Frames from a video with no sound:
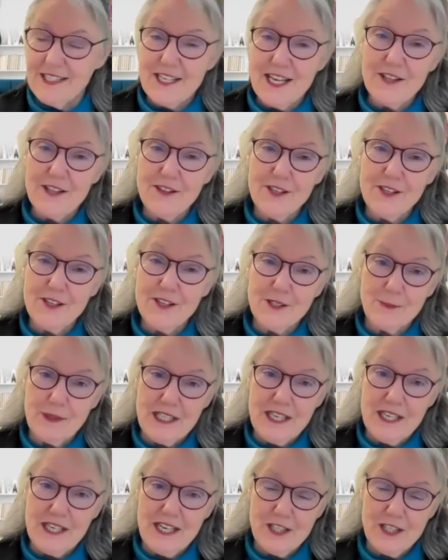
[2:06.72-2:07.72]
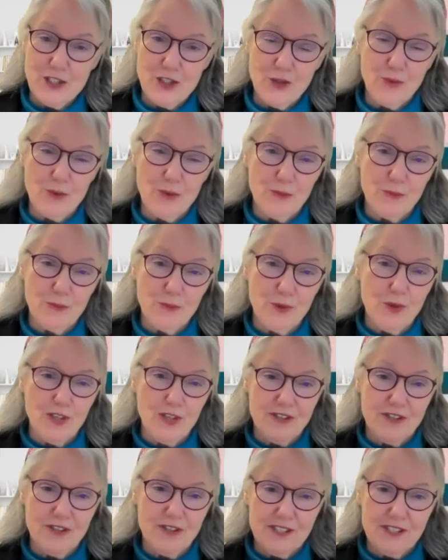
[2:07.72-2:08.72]
I say this because you were
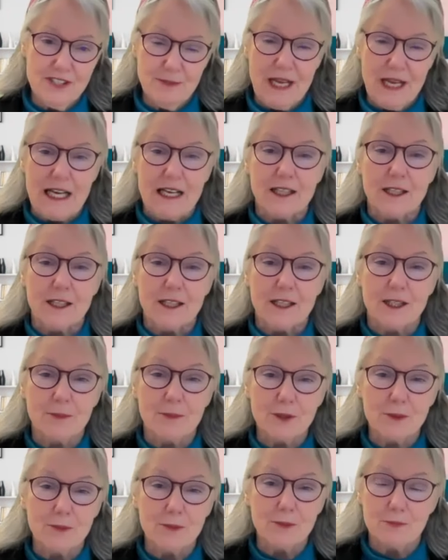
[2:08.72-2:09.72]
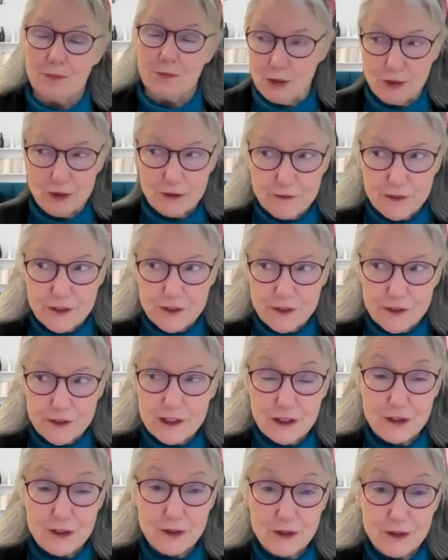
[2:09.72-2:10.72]
born this malleable,
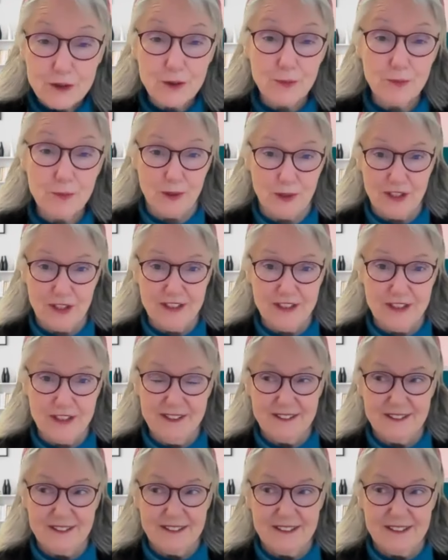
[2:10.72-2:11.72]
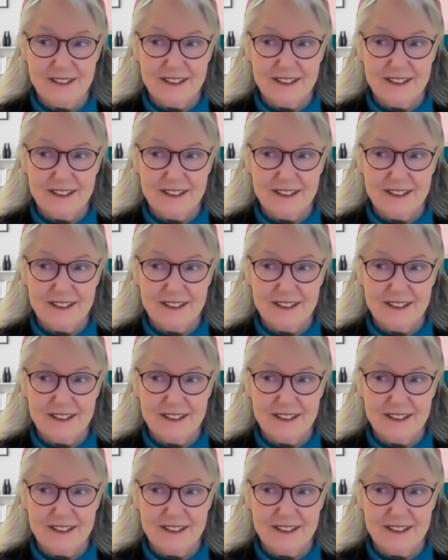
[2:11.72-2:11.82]
beautiful little newborn